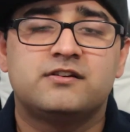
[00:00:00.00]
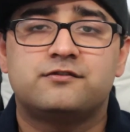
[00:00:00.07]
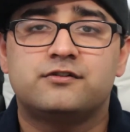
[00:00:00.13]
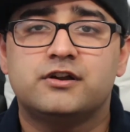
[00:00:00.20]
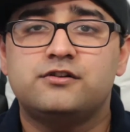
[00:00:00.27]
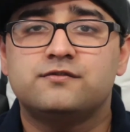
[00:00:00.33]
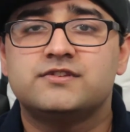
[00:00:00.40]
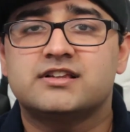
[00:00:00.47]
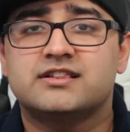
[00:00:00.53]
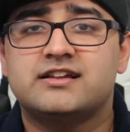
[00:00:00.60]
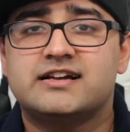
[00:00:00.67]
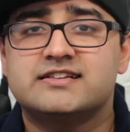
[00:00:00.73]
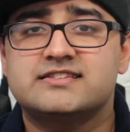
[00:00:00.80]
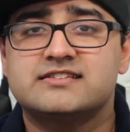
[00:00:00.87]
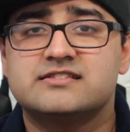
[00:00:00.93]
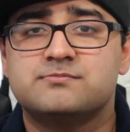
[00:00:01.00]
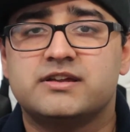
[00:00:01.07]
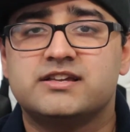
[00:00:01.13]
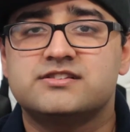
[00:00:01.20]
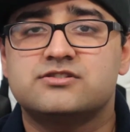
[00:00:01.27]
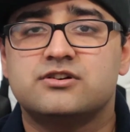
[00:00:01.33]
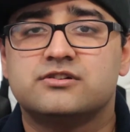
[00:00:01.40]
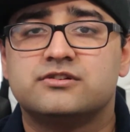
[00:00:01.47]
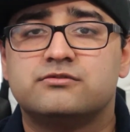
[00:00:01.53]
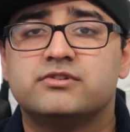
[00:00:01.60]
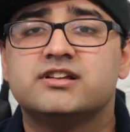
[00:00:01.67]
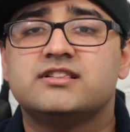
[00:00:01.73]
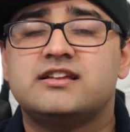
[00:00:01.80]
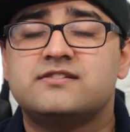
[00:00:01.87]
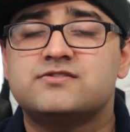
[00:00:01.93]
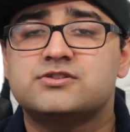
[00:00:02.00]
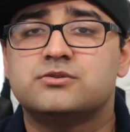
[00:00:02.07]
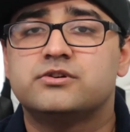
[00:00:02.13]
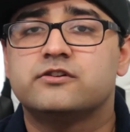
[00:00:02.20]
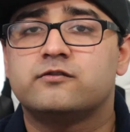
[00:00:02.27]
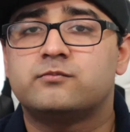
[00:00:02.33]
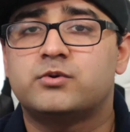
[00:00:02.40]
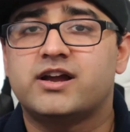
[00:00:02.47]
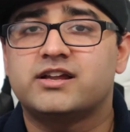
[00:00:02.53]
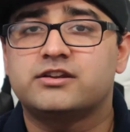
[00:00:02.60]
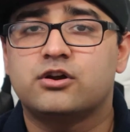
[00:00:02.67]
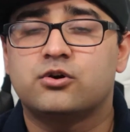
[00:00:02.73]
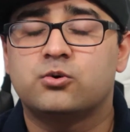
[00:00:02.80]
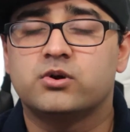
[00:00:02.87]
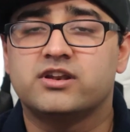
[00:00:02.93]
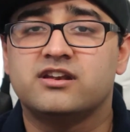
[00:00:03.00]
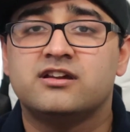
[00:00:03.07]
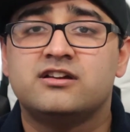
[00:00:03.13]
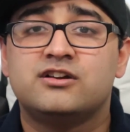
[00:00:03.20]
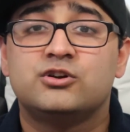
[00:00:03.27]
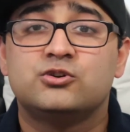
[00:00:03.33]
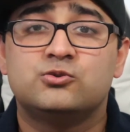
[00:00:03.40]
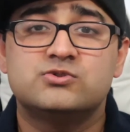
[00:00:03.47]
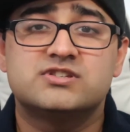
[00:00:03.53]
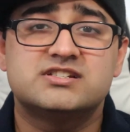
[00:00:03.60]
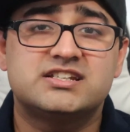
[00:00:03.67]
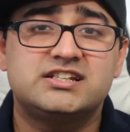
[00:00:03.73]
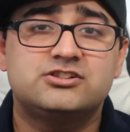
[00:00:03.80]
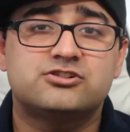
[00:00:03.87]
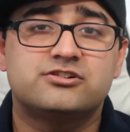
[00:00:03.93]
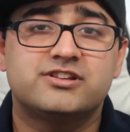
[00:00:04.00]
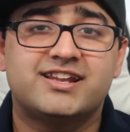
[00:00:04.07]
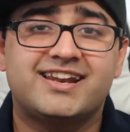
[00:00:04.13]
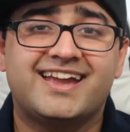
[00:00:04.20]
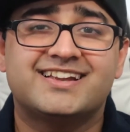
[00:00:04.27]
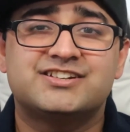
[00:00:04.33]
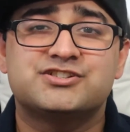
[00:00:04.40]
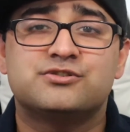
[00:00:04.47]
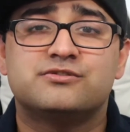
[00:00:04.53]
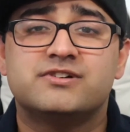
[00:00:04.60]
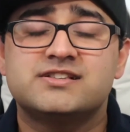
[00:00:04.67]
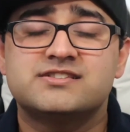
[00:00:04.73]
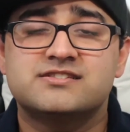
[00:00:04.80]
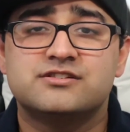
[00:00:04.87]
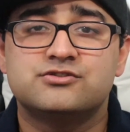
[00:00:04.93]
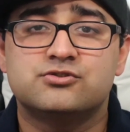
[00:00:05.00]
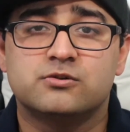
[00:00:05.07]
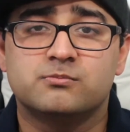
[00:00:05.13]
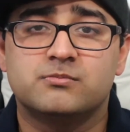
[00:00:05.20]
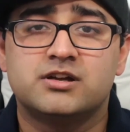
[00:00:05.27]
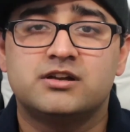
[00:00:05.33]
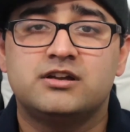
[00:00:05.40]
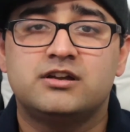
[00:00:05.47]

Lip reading: Front of the Class is based on the real-life story of Brad Cohen, who's a teacher that had Tourette syndrome,